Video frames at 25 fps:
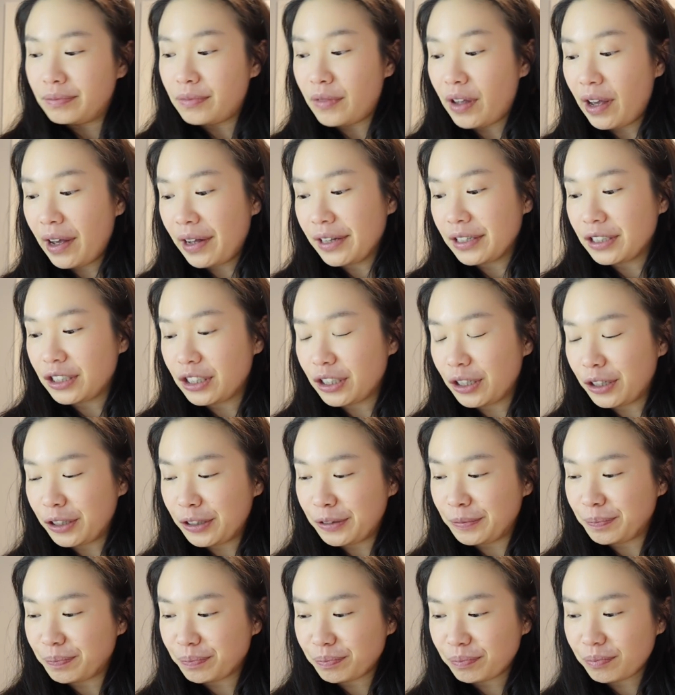Yeah,
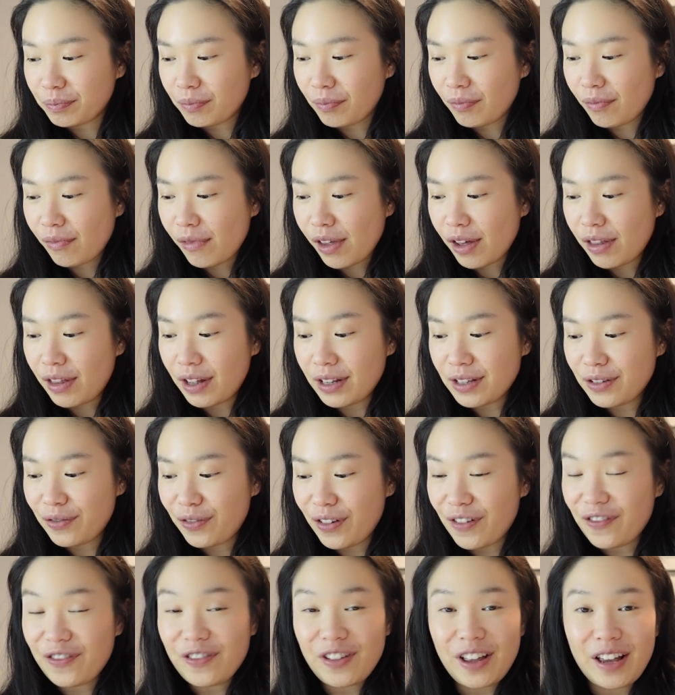so that's
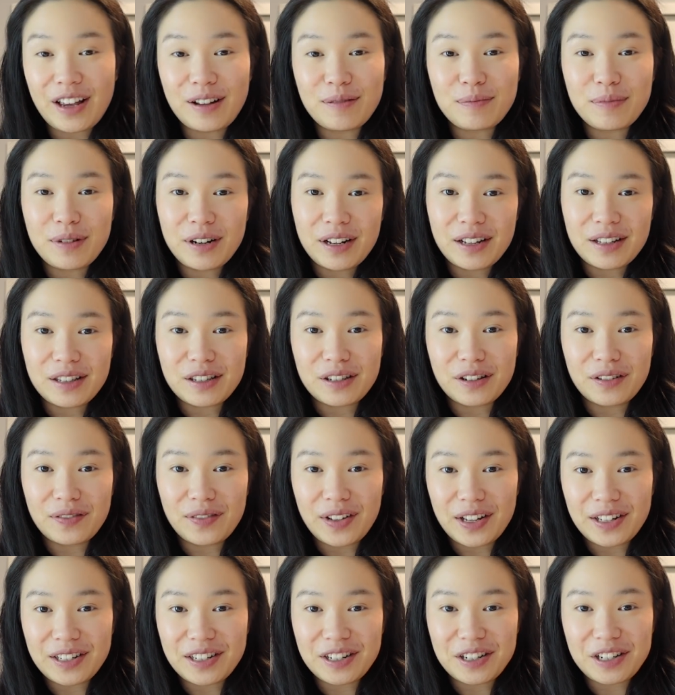fifteen minutes
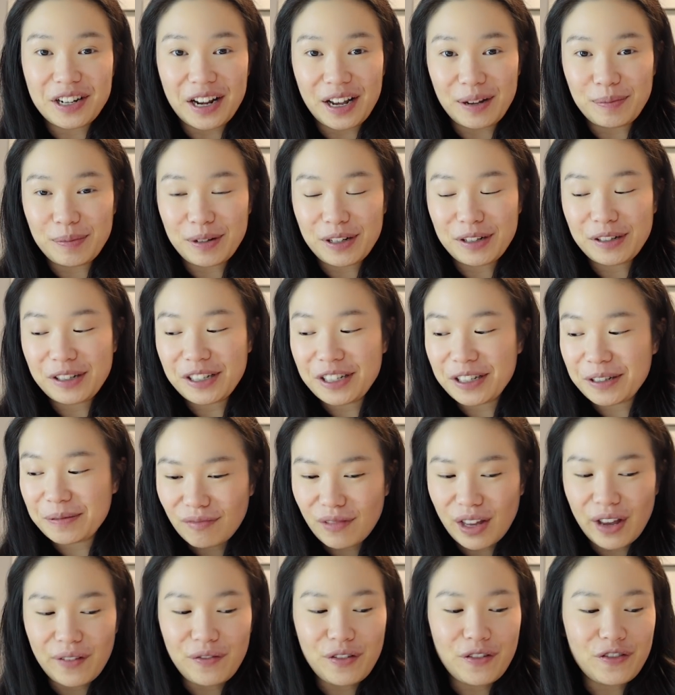of entertainment.
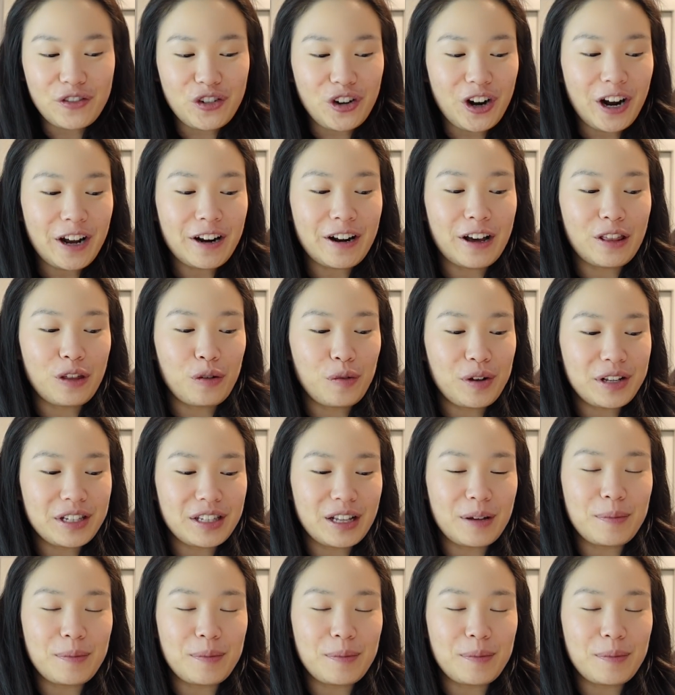If you've tried other ones,